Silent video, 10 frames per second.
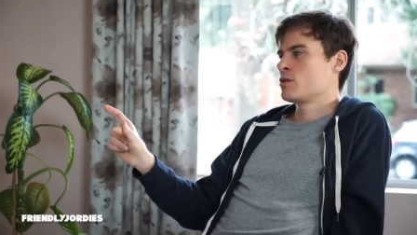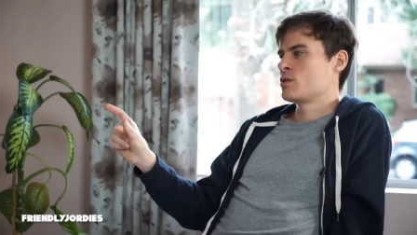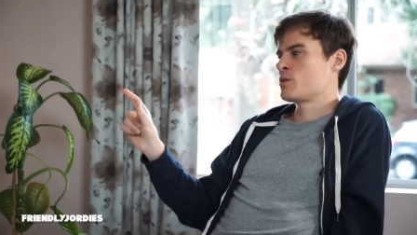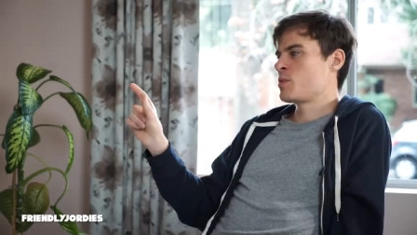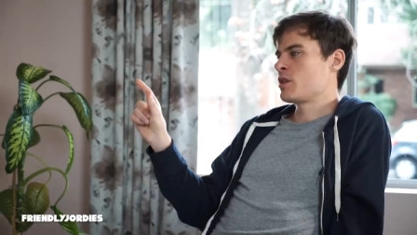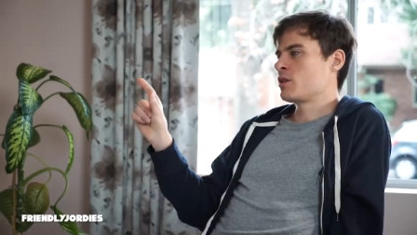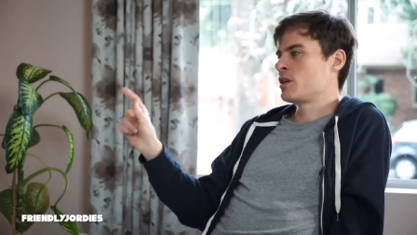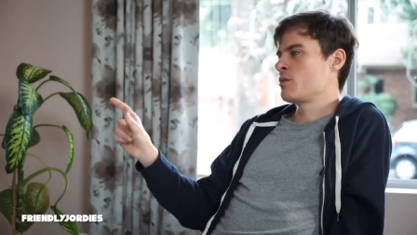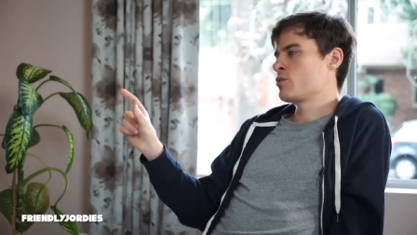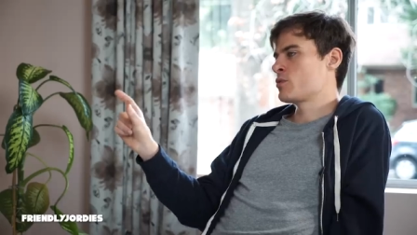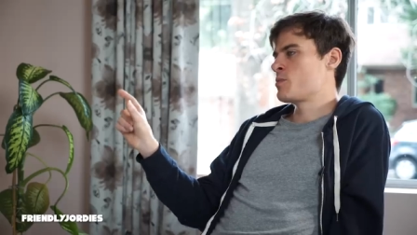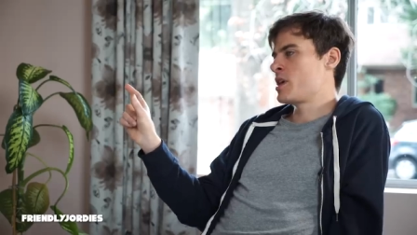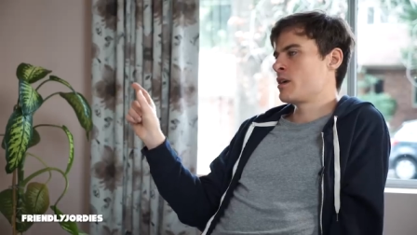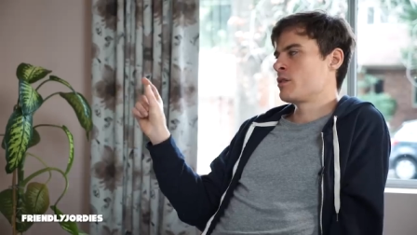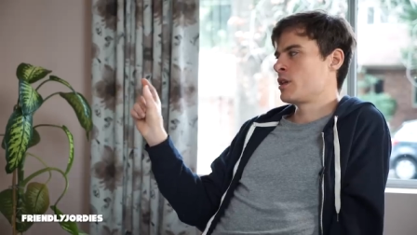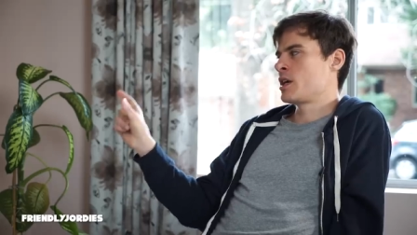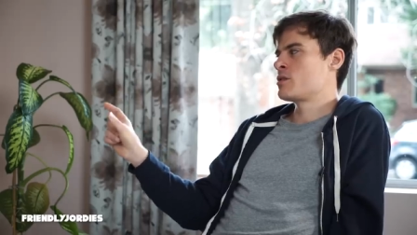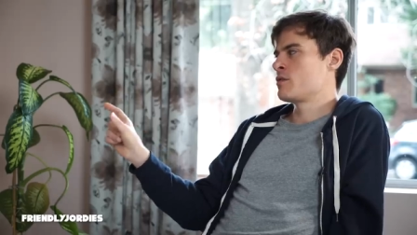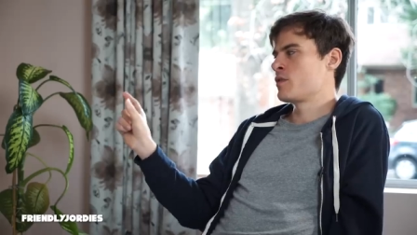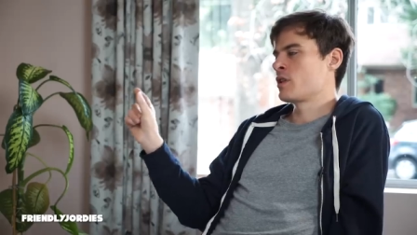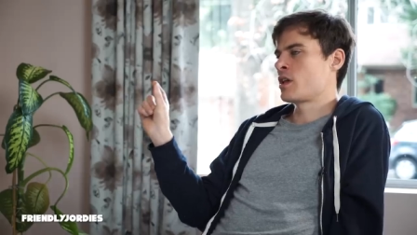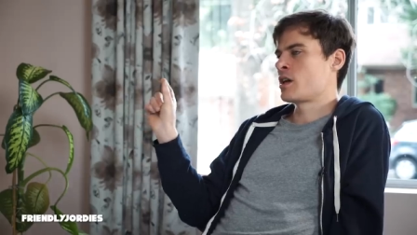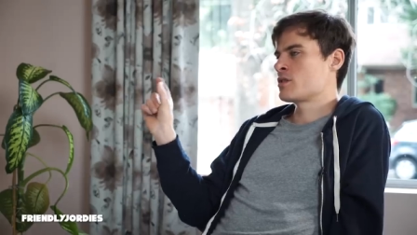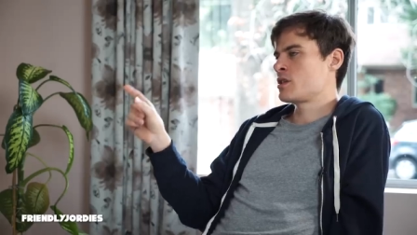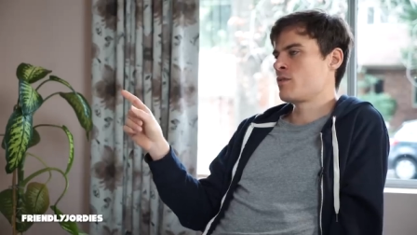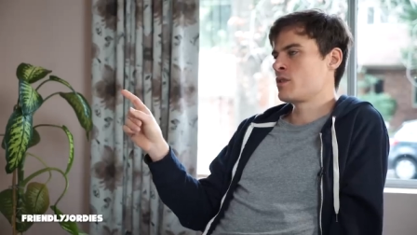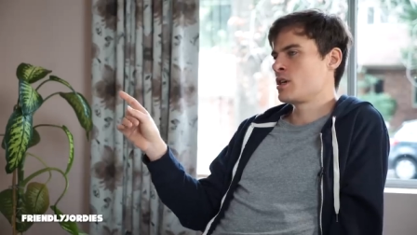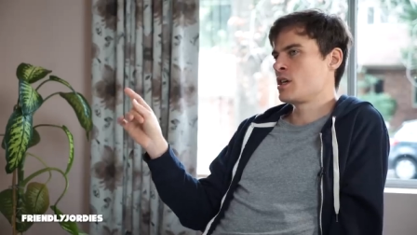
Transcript: just by the Liberals being elected for the last seven